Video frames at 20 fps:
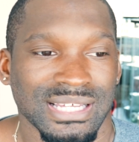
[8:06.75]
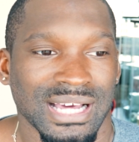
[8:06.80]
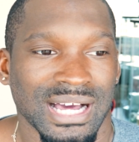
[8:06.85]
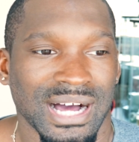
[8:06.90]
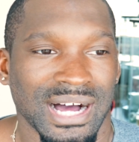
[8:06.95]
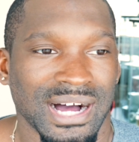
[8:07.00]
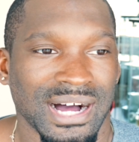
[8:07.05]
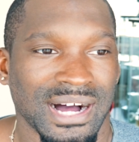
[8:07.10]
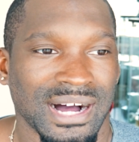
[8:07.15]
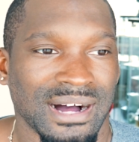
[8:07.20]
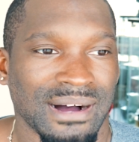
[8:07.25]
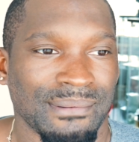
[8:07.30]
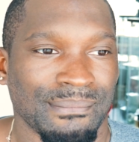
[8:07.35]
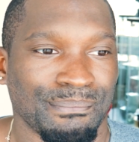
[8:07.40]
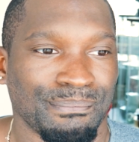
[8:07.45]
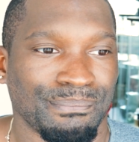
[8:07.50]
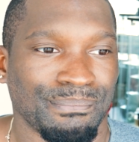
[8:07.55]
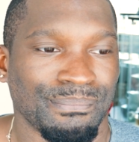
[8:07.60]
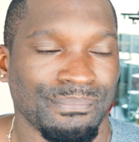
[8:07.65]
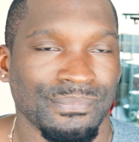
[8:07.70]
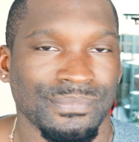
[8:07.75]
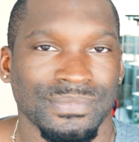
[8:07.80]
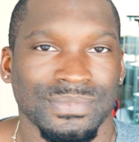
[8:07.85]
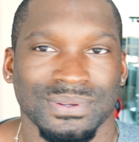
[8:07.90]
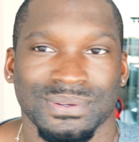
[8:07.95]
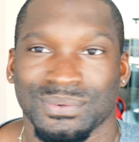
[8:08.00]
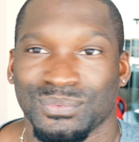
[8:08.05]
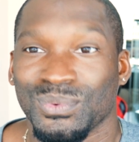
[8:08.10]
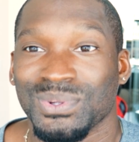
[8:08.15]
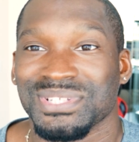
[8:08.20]

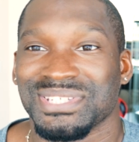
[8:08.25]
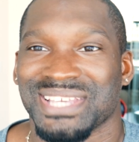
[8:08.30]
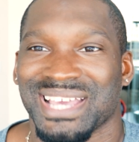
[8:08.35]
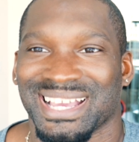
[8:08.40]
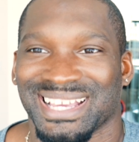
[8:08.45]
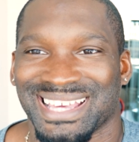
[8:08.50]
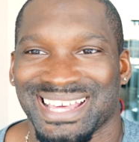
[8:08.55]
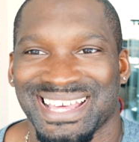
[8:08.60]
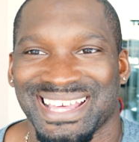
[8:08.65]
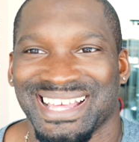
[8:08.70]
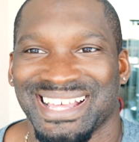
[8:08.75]
One sec.